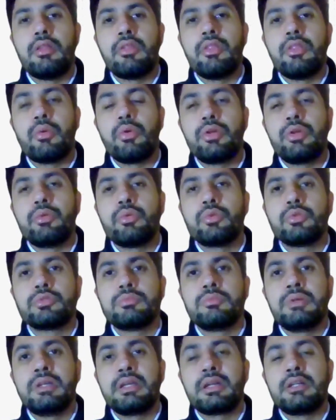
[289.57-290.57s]
the one who's
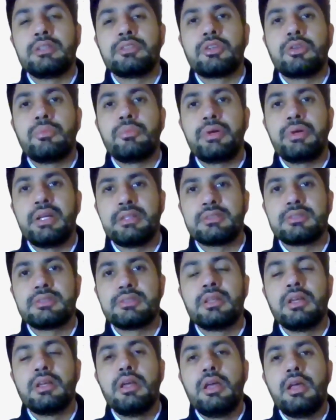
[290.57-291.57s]
being under oppressed
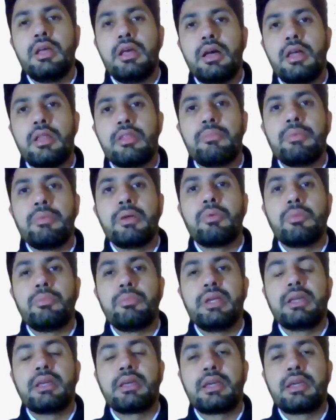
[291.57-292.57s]
and the people
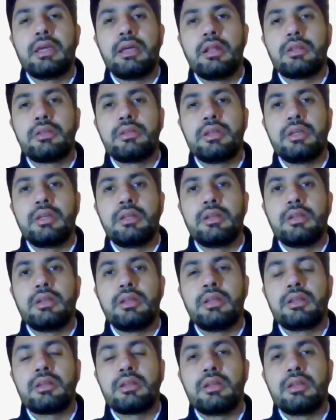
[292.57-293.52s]
being killed in, in,